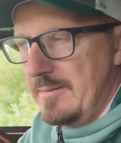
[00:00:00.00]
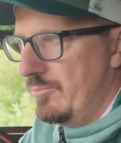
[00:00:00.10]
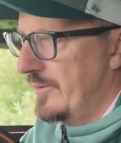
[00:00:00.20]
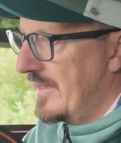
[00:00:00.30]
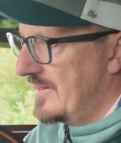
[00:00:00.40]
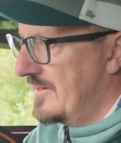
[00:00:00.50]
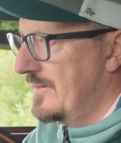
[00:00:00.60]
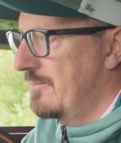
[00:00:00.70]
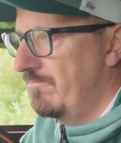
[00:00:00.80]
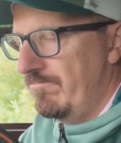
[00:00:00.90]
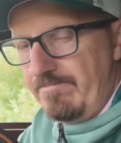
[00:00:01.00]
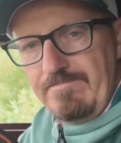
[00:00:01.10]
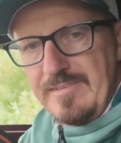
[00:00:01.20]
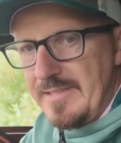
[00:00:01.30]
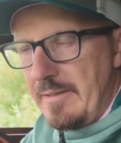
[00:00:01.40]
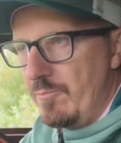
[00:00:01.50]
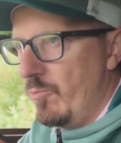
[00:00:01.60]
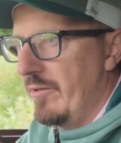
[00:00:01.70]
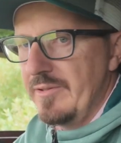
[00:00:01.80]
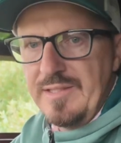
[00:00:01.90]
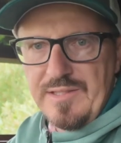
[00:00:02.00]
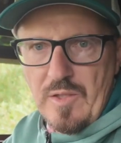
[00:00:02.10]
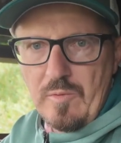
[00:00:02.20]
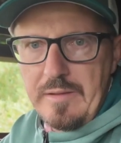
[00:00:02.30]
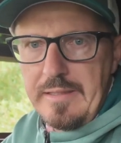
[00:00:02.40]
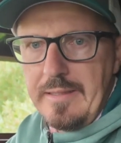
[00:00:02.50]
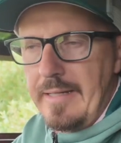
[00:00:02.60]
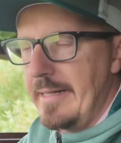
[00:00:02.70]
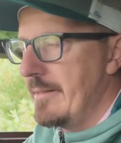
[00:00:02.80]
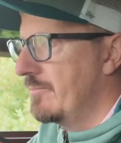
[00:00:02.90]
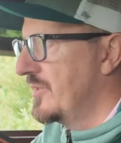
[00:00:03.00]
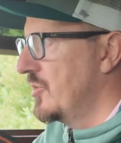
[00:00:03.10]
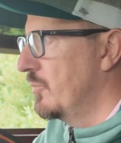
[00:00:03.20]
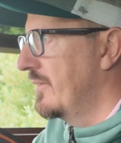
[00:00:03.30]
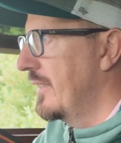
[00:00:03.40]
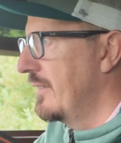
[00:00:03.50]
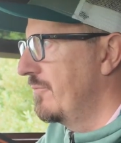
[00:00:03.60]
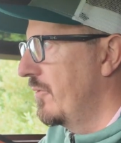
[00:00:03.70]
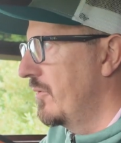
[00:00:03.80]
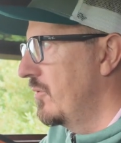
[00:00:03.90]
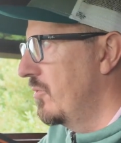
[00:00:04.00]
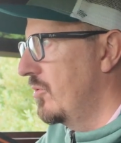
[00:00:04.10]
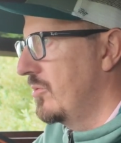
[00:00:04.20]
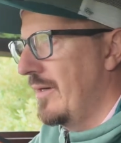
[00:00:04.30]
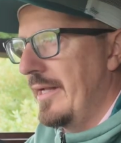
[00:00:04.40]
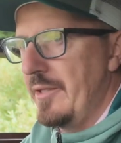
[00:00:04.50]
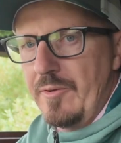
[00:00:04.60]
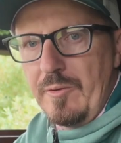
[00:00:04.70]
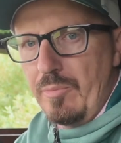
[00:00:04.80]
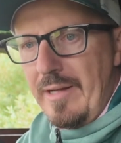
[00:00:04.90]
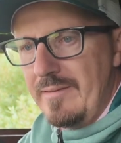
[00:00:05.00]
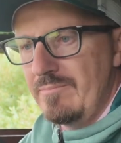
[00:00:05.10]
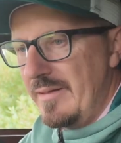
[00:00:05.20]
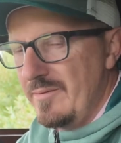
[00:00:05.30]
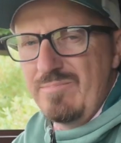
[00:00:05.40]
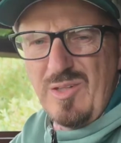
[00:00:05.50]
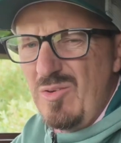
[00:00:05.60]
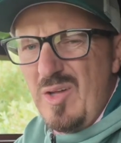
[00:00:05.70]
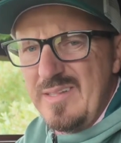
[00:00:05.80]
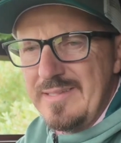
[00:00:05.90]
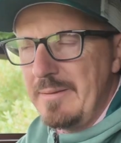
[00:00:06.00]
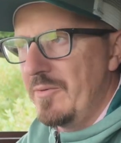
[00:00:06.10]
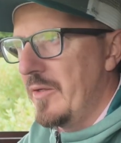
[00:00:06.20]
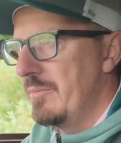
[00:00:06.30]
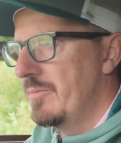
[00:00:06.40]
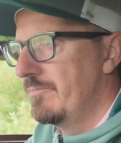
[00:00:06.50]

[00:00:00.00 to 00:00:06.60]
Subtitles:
but that's the same whether it's a Sony Super Telephoto or any other brand. They're all the same type.